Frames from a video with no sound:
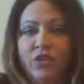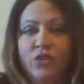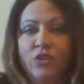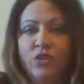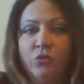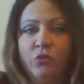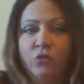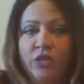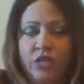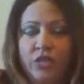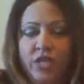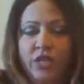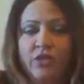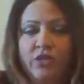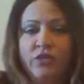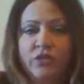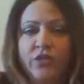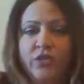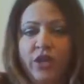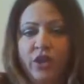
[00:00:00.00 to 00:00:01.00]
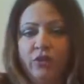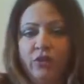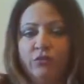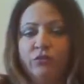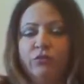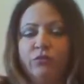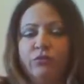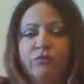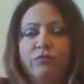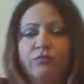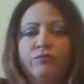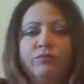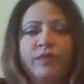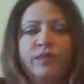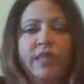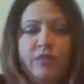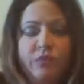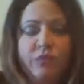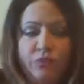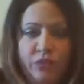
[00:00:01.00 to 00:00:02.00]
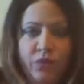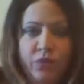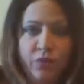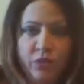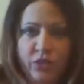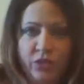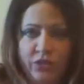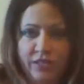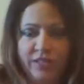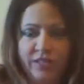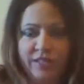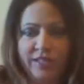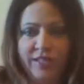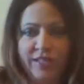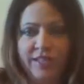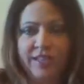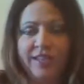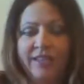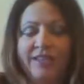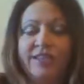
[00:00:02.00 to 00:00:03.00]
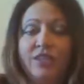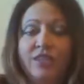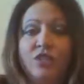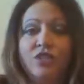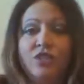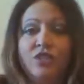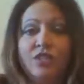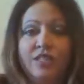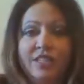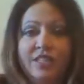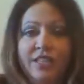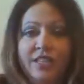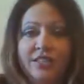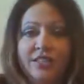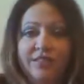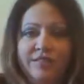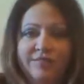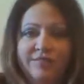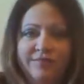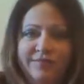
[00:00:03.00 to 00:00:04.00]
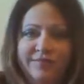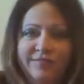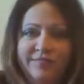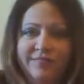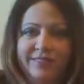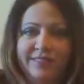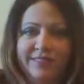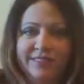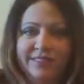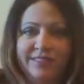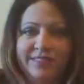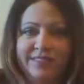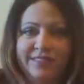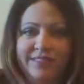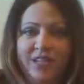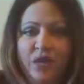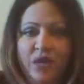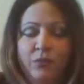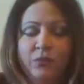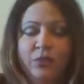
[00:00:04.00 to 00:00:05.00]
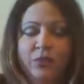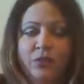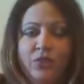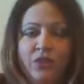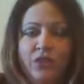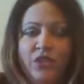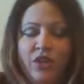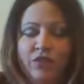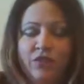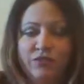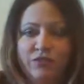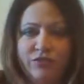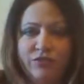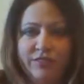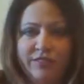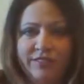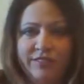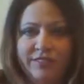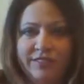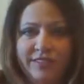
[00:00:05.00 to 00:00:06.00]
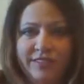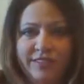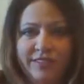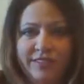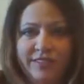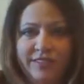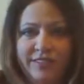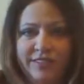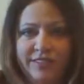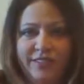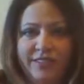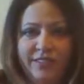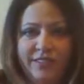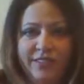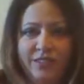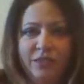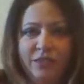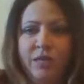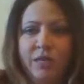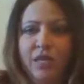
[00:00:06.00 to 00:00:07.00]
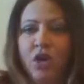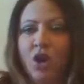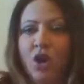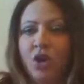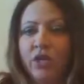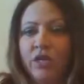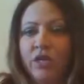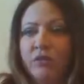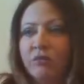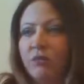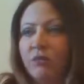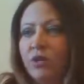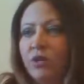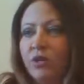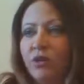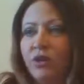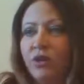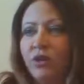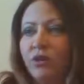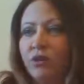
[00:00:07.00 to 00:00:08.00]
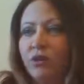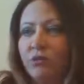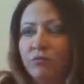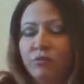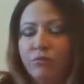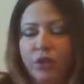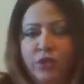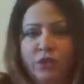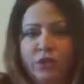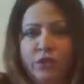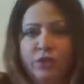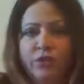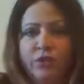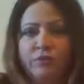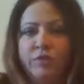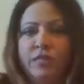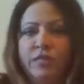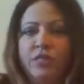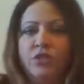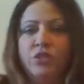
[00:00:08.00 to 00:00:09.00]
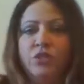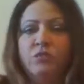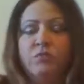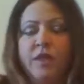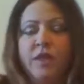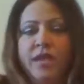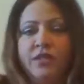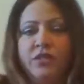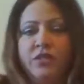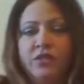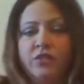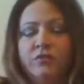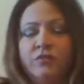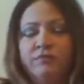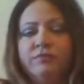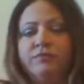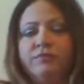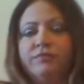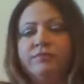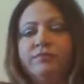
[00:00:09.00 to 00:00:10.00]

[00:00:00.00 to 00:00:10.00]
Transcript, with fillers: So recheck yourself, get focused, get your shit together. Humble yourself. You may call him brother, but he's your master.